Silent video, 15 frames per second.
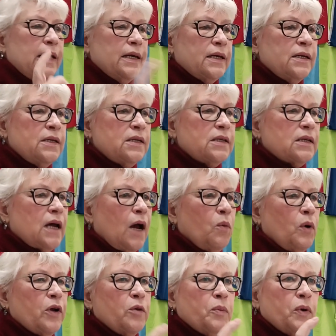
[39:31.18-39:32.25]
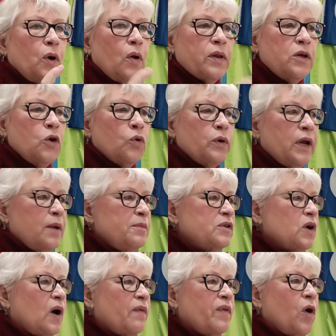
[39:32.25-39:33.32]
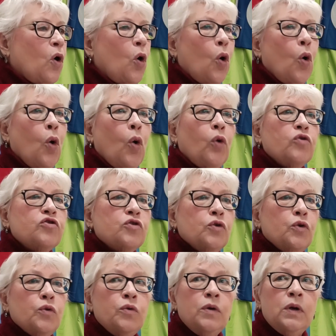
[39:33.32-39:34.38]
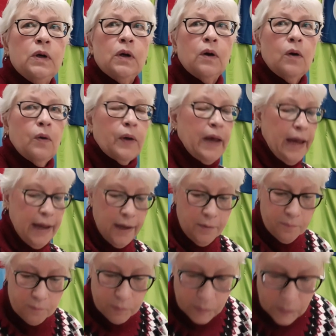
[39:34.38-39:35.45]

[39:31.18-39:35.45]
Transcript: is I want you to put all the note names on the whole tune. Okay.